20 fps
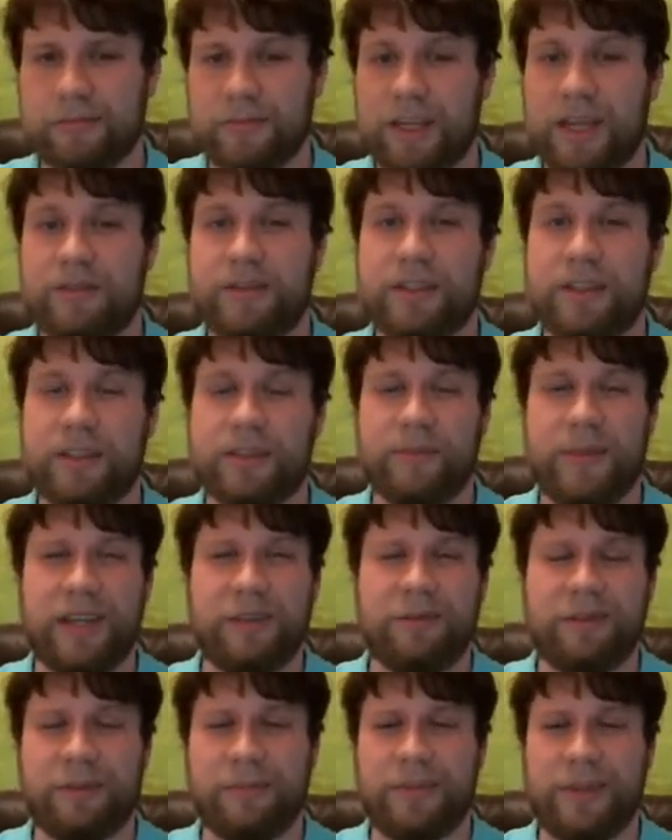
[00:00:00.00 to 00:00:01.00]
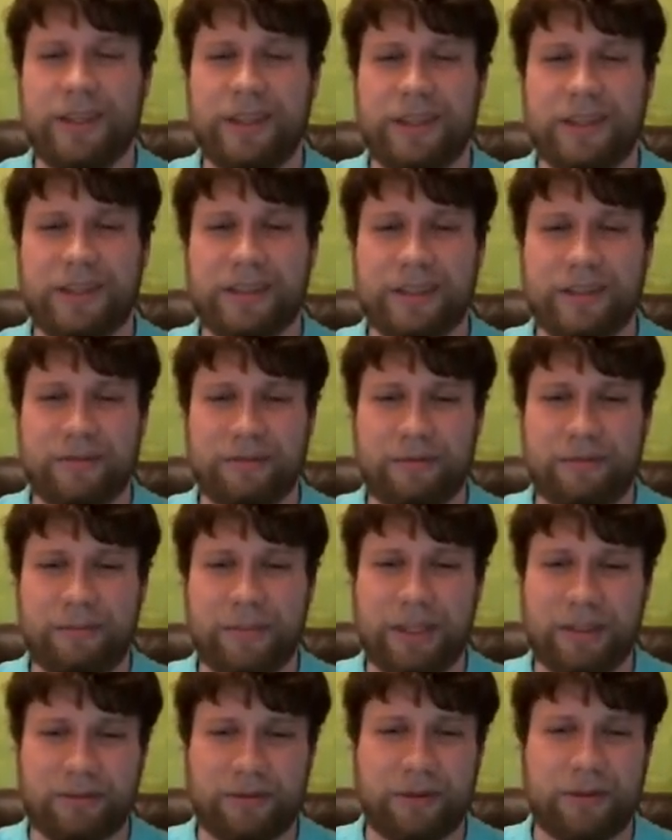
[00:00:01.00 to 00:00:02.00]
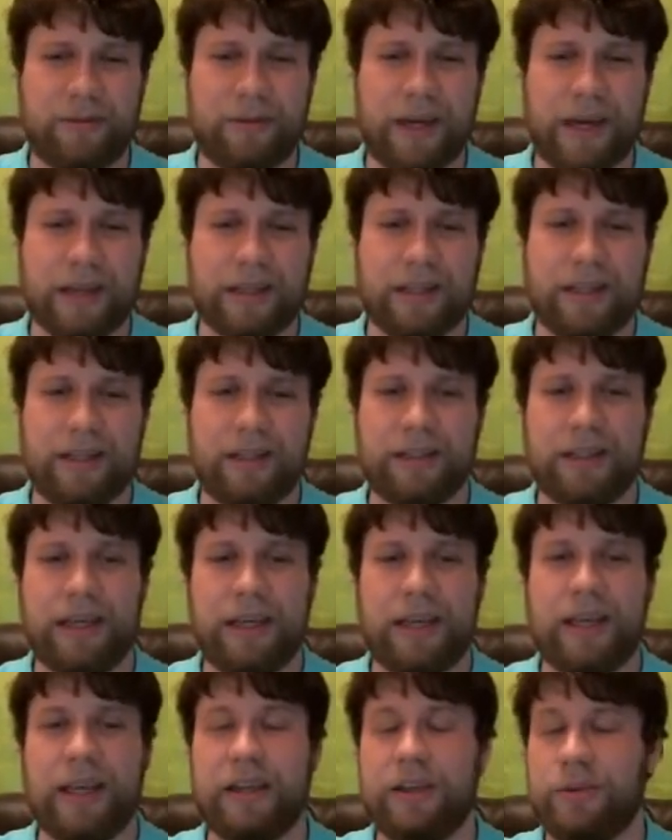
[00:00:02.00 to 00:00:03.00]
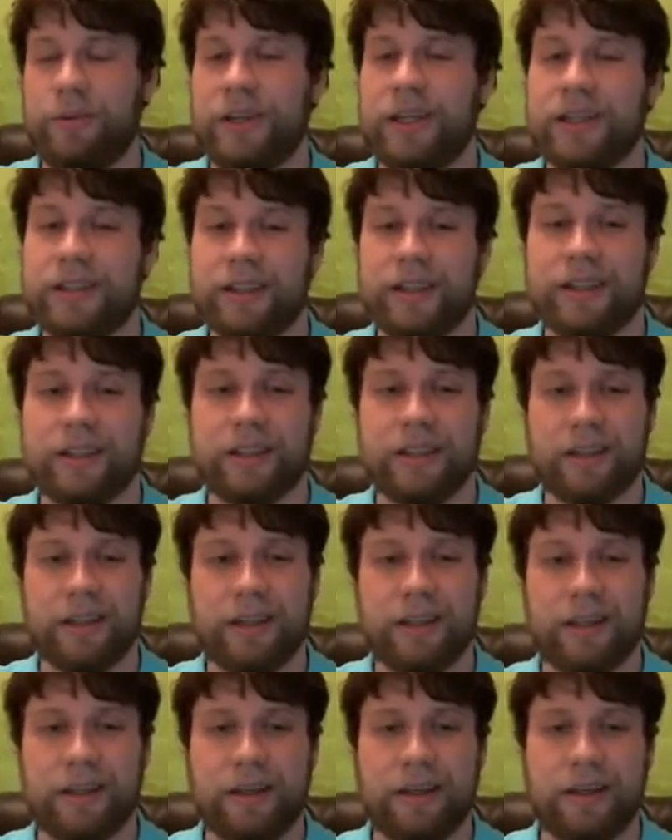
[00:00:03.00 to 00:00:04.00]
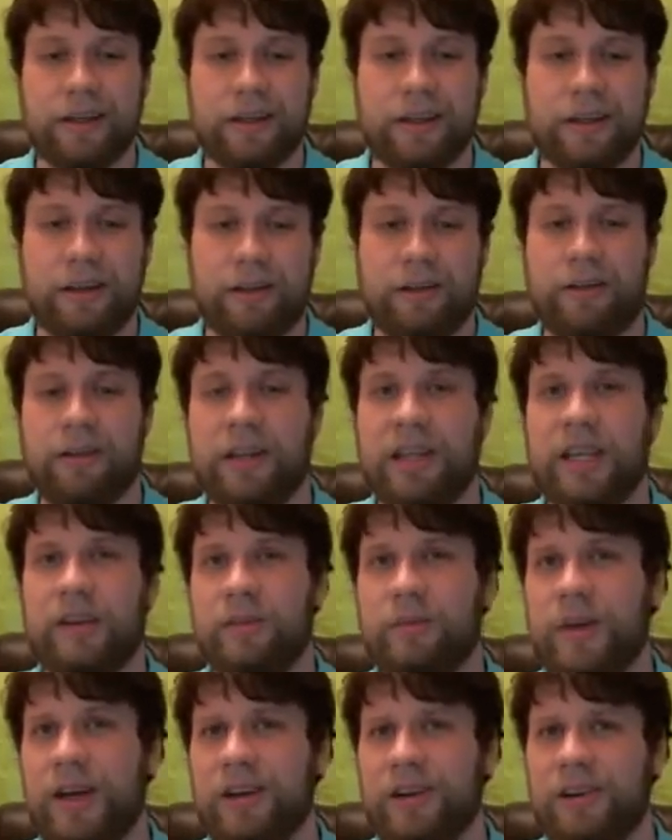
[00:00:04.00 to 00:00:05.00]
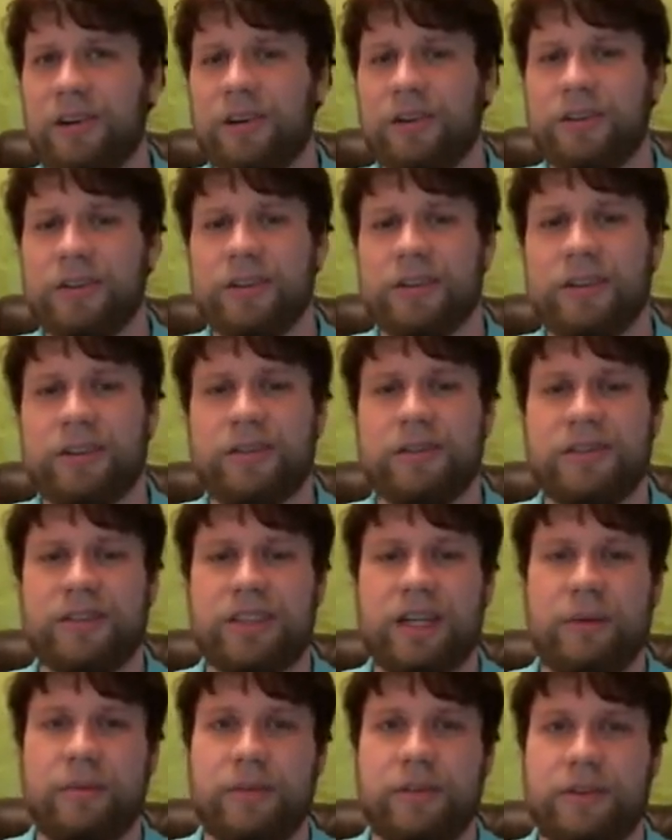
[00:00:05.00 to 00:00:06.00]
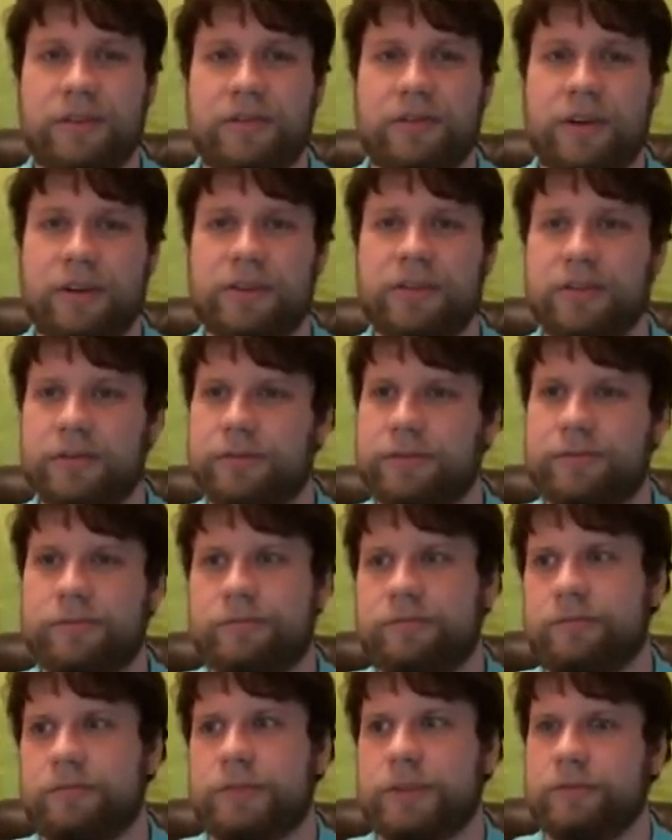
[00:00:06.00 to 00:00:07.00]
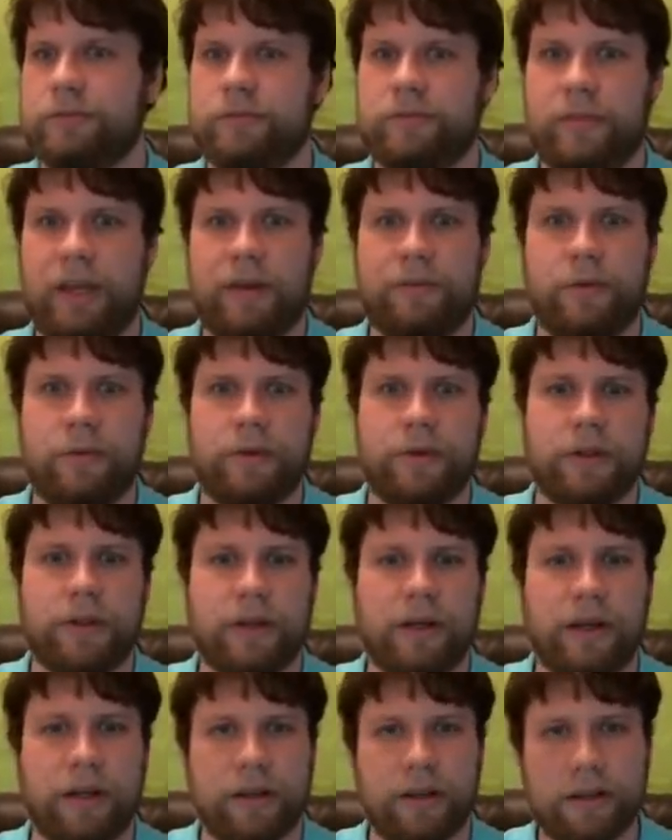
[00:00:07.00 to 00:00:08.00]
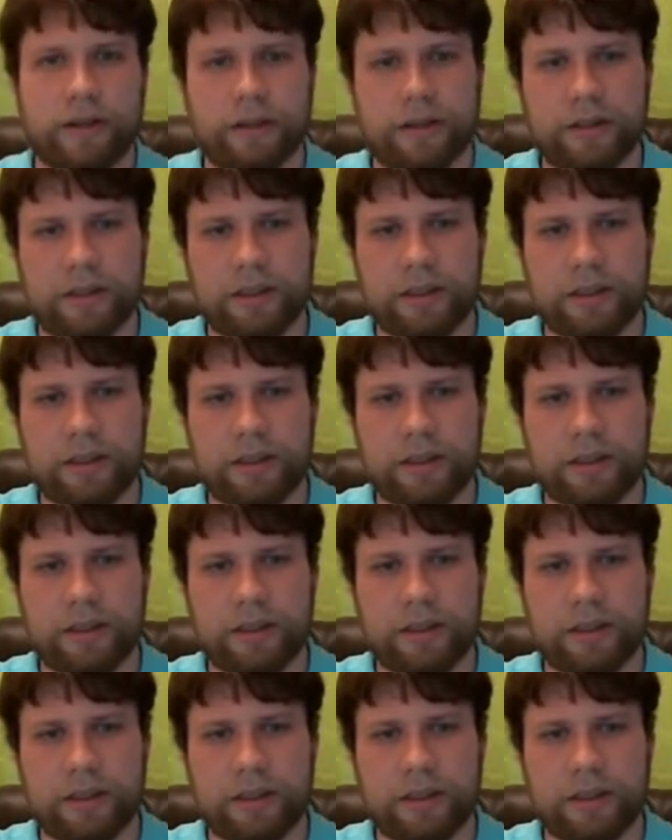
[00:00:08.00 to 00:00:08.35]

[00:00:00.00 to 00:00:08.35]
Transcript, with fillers: I've since made with the peace, peace with the fact that I can't do anything other than giving my all to stop the destruction of you know, everyone on the continent.